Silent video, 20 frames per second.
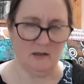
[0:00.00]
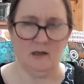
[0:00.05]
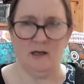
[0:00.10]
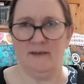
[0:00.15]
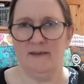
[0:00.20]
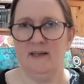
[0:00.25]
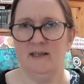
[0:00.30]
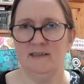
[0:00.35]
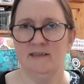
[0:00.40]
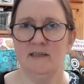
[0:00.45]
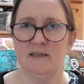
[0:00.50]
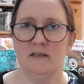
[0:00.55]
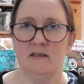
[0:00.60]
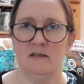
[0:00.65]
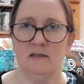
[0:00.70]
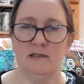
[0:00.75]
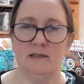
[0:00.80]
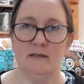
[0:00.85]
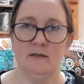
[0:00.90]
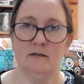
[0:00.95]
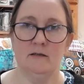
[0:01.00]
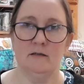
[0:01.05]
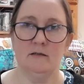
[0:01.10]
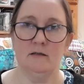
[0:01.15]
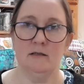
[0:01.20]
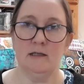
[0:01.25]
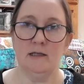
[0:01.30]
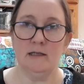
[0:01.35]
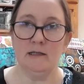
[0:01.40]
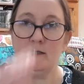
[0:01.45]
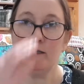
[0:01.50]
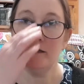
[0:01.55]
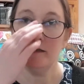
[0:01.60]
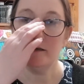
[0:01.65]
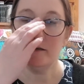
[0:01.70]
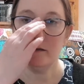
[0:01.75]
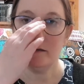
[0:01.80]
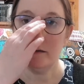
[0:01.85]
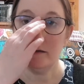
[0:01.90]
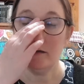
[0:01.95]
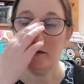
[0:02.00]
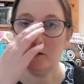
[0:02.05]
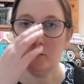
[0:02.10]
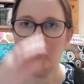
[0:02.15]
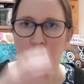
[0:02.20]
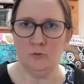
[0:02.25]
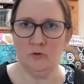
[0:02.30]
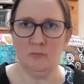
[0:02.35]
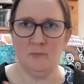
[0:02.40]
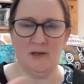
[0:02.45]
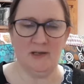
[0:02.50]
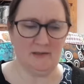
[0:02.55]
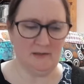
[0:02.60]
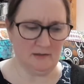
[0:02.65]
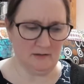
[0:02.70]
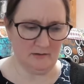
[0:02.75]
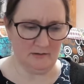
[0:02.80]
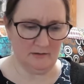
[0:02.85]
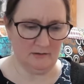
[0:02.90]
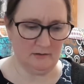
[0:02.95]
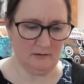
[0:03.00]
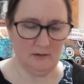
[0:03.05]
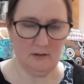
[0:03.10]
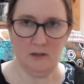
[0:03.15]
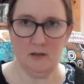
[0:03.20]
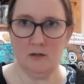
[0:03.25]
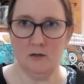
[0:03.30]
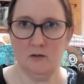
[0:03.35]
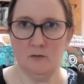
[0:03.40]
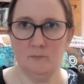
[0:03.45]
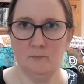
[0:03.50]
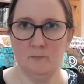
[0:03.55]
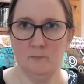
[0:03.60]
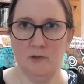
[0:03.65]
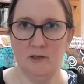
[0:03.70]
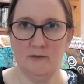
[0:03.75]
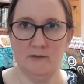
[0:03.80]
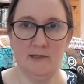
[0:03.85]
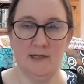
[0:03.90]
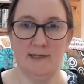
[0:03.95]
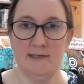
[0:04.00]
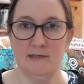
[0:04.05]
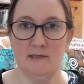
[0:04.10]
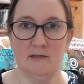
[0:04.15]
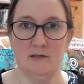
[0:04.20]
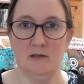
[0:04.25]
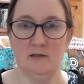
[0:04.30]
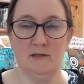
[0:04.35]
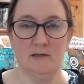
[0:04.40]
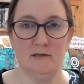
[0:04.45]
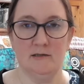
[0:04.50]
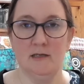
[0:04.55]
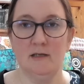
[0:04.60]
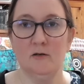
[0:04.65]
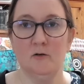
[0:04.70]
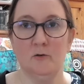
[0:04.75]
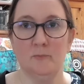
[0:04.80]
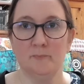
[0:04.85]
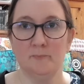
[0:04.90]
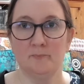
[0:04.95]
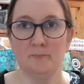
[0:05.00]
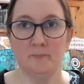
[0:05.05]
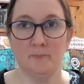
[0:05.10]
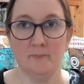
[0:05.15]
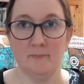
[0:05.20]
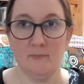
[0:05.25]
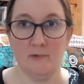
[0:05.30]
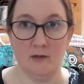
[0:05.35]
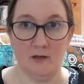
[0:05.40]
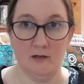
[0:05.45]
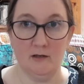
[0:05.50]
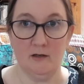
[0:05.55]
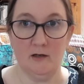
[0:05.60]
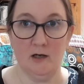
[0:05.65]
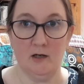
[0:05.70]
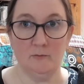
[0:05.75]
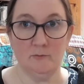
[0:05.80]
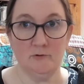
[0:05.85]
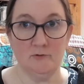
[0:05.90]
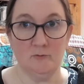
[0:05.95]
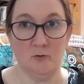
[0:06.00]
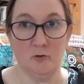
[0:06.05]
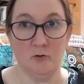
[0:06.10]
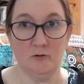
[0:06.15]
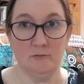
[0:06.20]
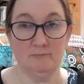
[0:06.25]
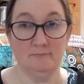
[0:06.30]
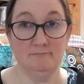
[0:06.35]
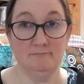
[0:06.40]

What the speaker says: I think I said earlier that all the patterns are by the guest designers. They're not. I was wrong.